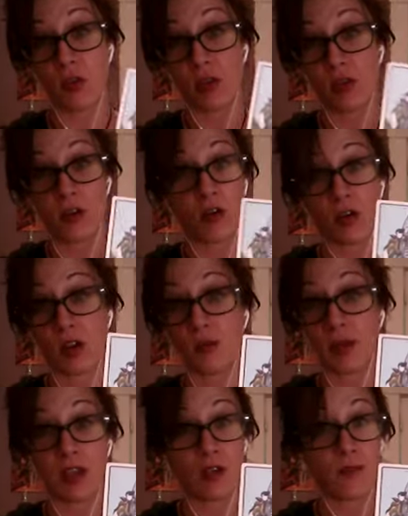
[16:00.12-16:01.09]
you're going to
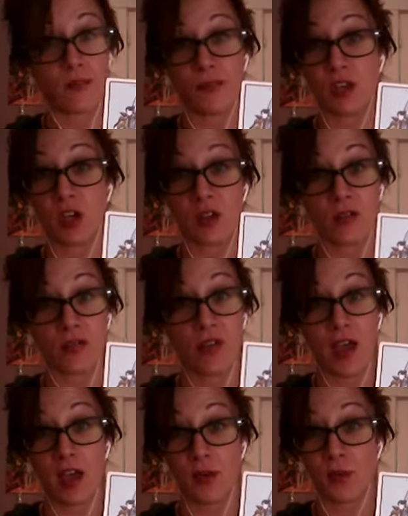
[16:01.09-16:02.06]
be just
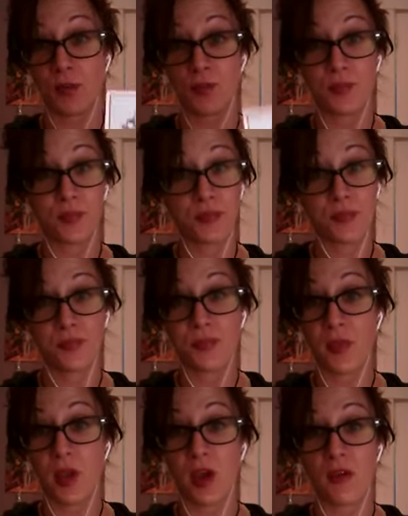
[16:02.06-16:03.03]
fine.
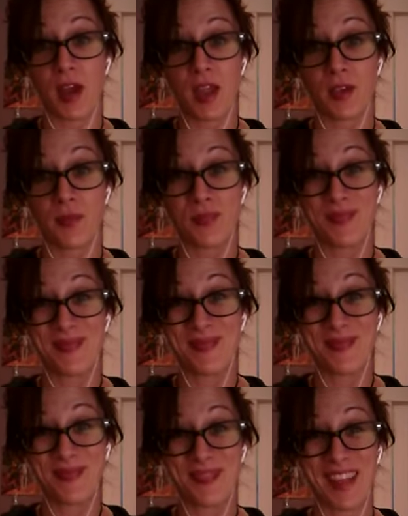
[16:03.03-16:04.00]
All right.
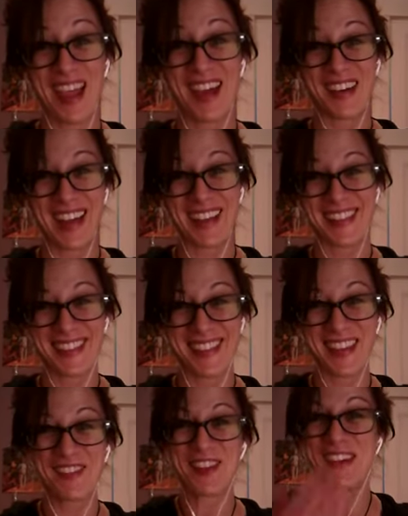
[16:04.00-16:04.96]
All right.
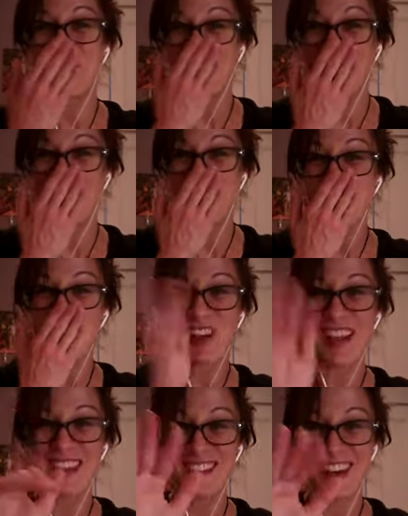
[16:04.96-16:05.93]
Love you, Gemini.
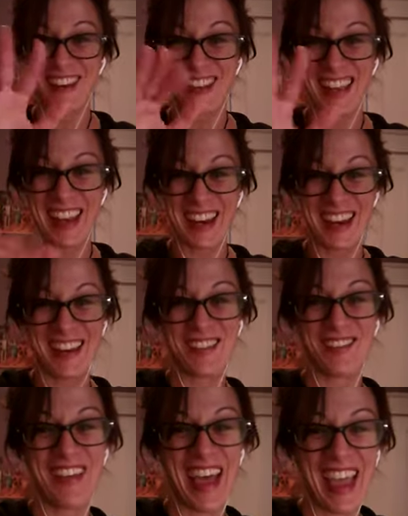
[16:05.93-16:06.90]
I'll talk to you later.
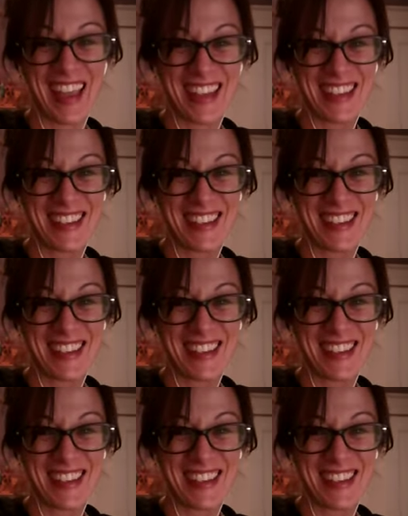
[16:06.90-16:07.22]
Bye.